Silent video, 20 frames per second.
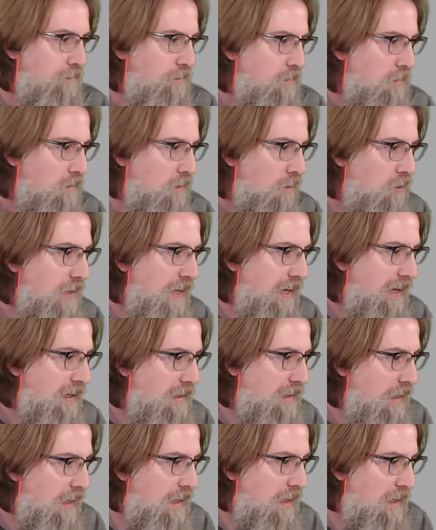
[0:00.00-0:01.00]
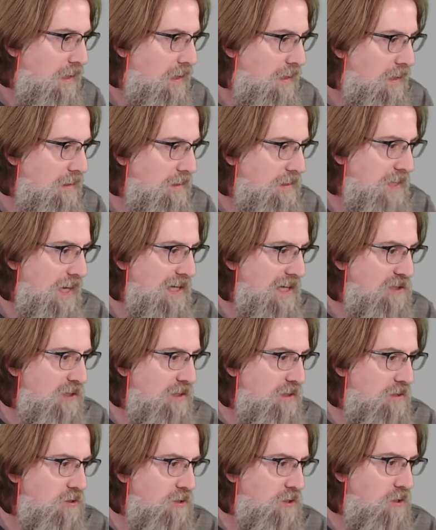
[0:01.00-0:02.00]
Okay, yeah, I see
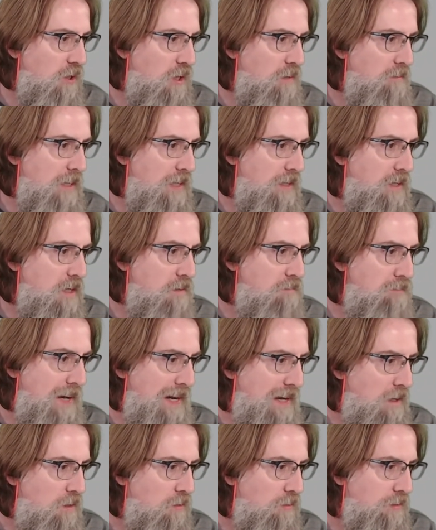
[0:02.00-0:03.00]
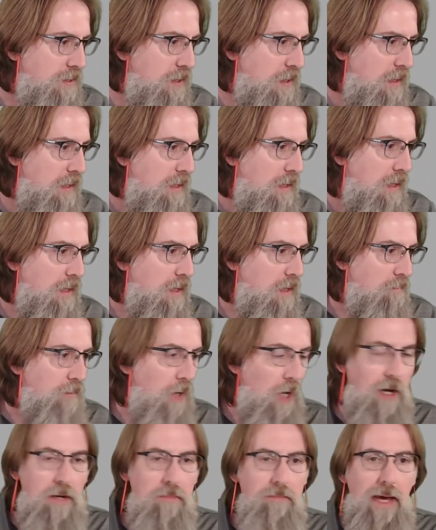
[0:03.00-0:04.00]
there's a comment about
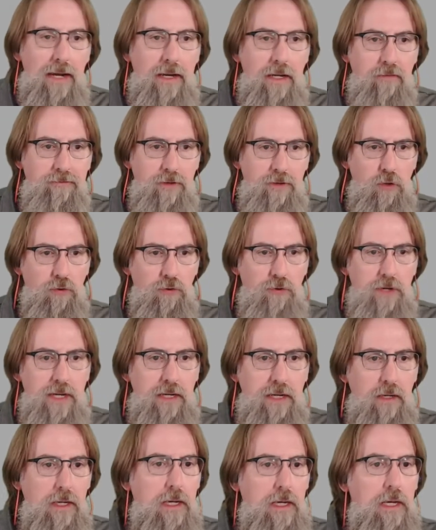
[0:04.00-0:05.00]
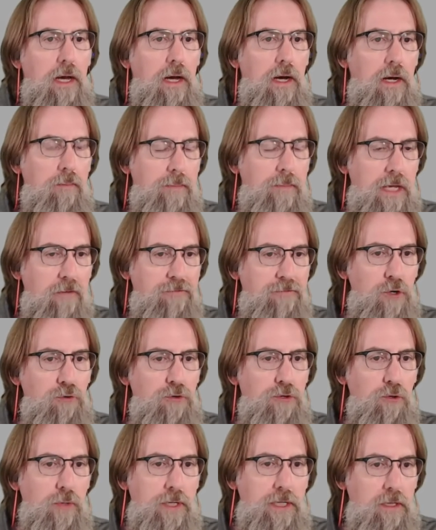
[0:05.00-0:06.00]
automatic filtering. If you're
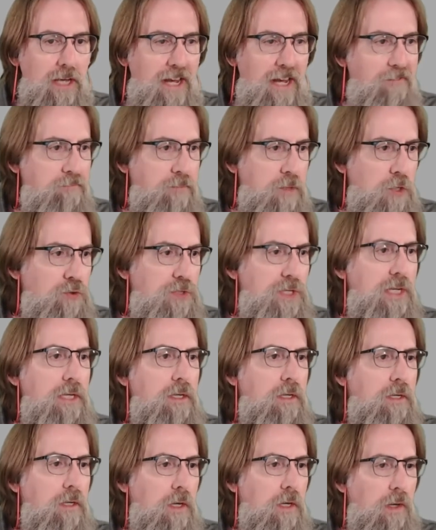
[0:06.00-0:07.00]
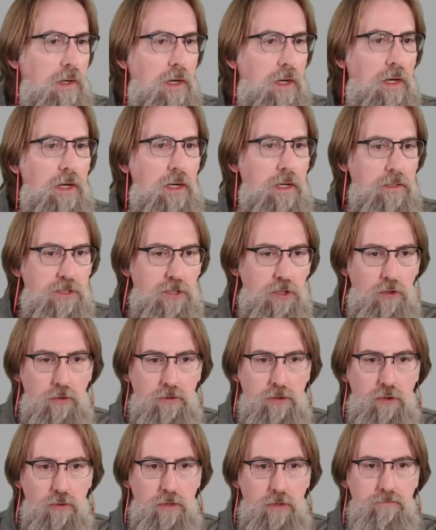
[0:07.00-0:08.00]
doing live music, so
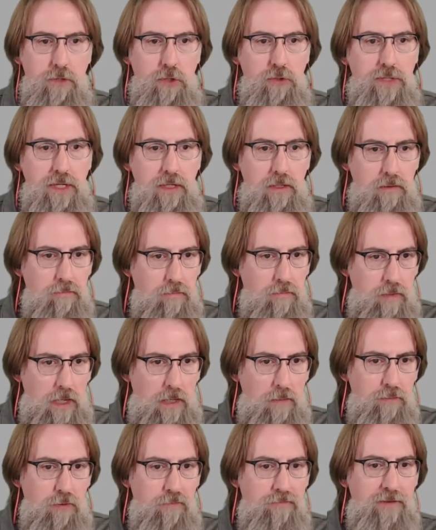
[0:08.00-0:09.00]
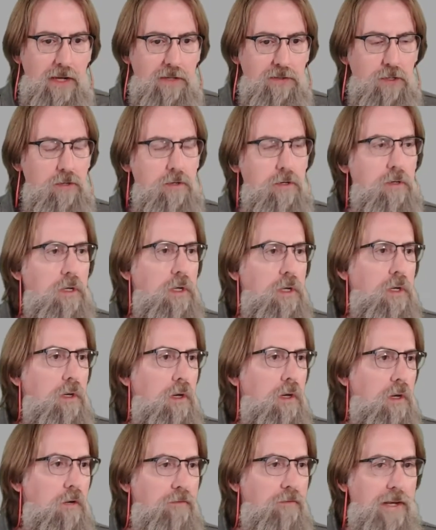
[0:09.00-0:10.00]
you're a music professor
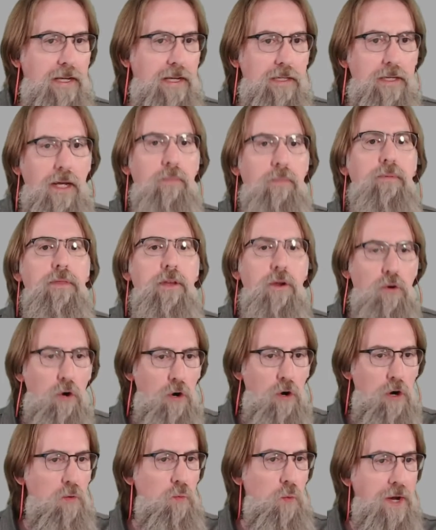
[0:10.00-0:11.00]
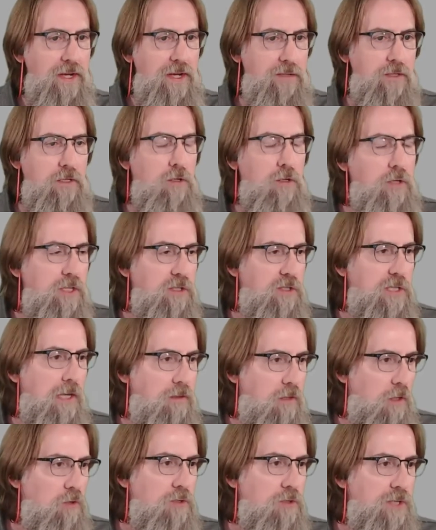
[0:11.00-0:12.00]
of any type, there are ways that you can set
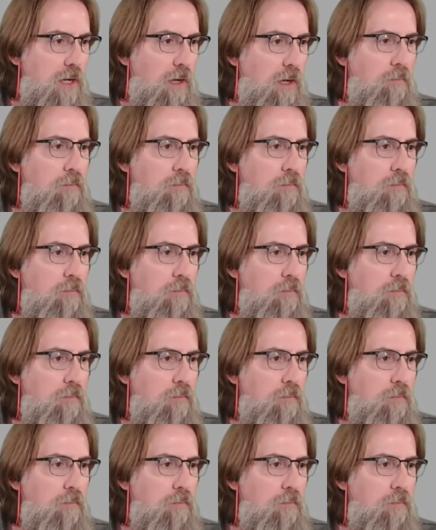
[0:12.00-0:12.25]
those up